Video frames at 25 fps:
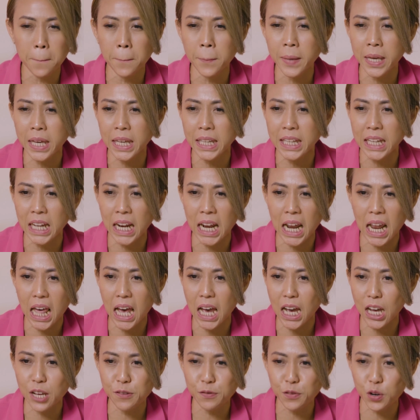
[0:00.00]

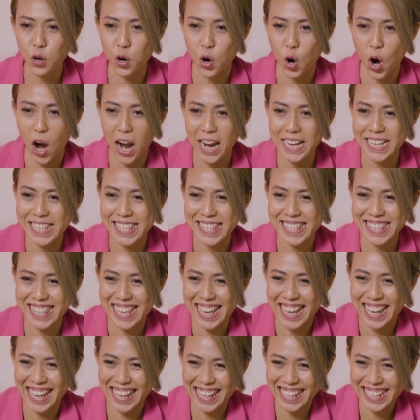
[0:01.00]
midlife
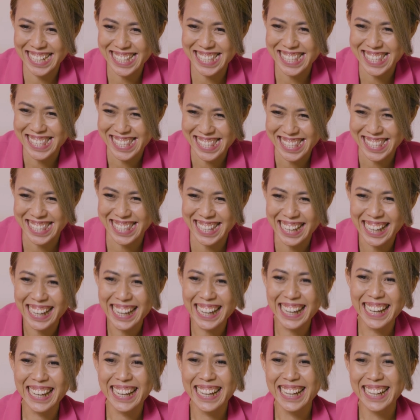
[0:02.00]
crisis.
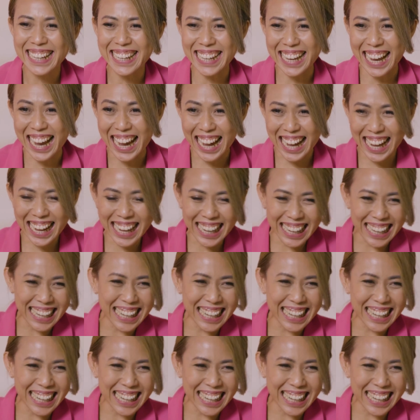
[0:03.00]
Yeah.